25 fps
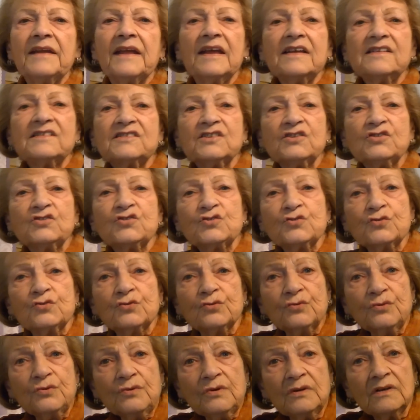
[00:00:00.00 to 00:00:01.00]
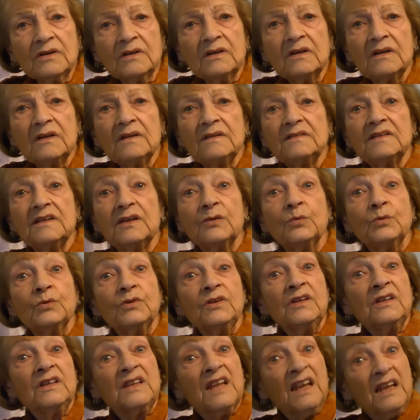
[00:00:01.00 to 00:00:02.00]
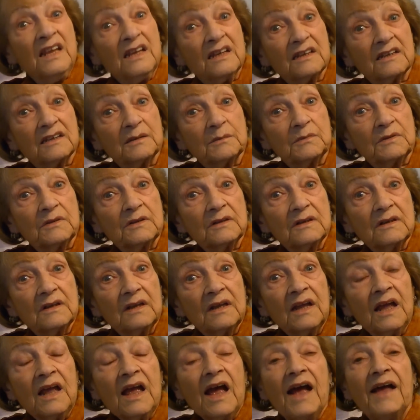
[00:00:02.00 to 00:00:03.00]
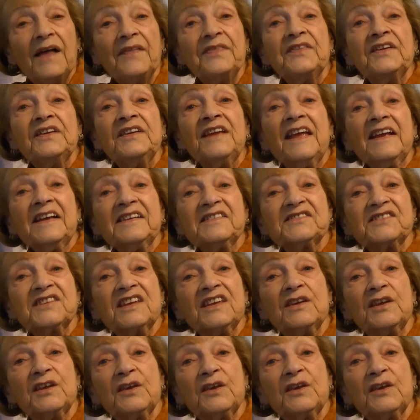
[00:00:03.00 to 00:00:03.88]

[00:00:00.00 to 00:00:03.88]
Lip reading: And as a Jew, they wouldn't take him. And the next day